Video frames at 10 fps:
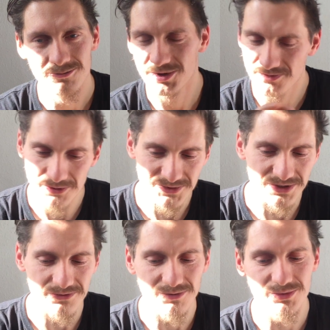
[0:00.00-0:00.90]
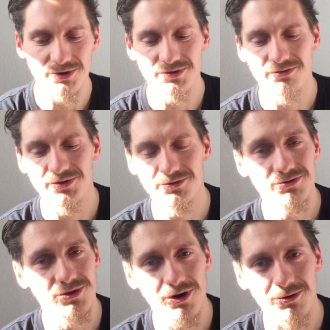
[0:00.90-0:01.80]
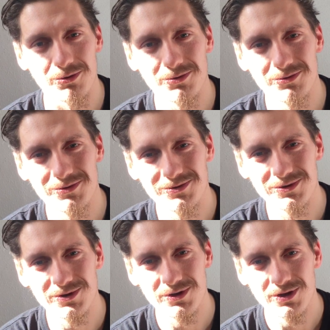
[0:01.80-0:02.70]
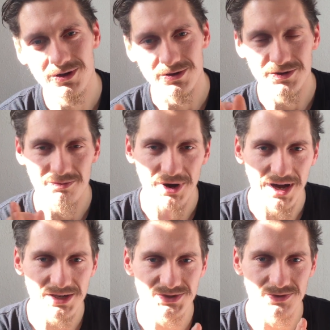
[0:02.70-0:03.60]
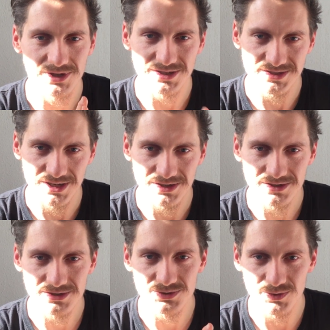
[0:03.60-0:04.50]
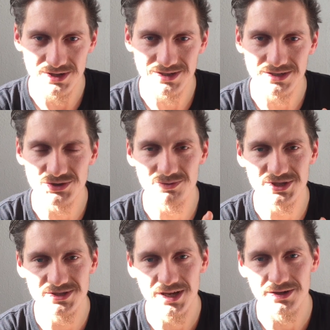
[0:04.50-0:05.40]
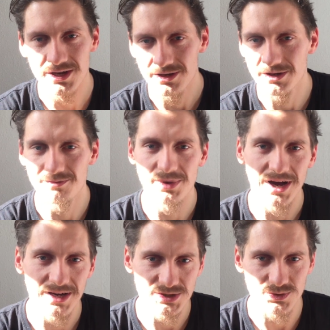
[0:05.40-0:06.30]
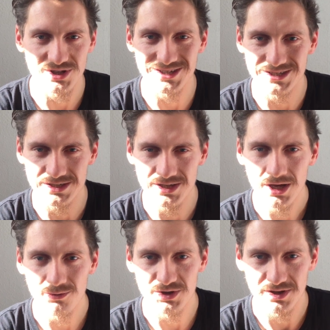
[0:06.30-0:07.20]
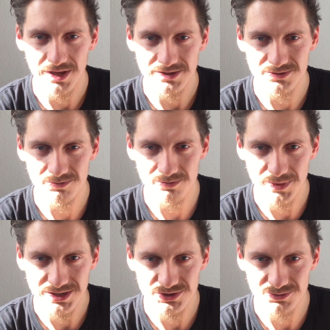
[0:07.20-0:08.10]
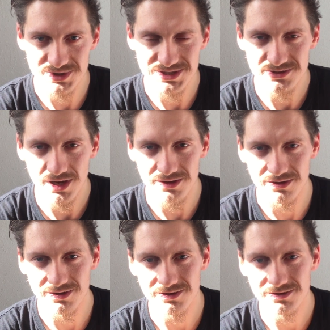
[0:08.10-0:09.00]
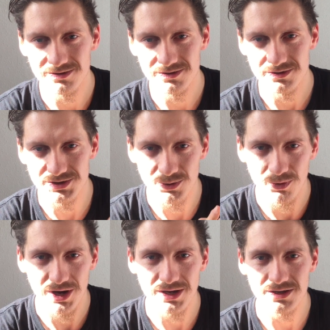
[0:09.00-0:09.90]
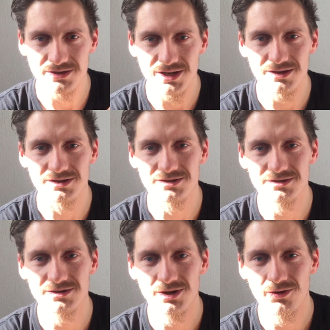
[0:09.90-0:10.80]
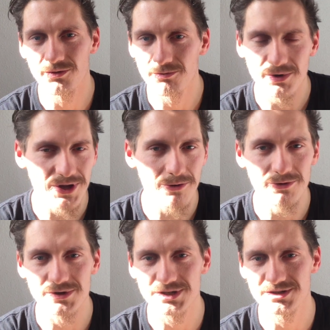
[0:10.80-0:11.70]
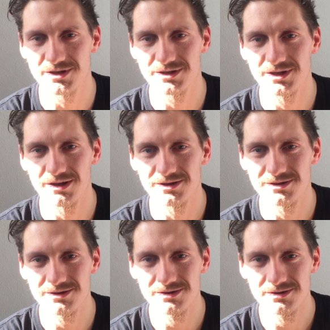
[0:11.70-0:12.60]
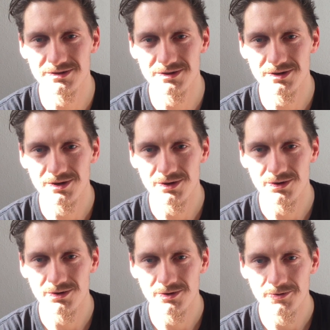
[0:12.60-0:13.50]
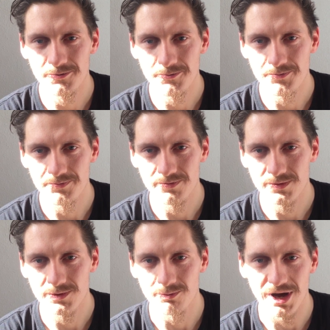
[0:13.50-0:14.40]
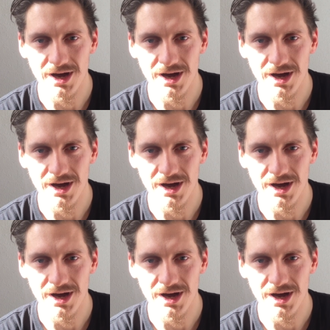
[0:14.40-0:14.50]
But from different point of view, no. In the past, what I said is what needs to be said. In the past, what I did was meant to be done, in the way I done it, for whatever reason I done it.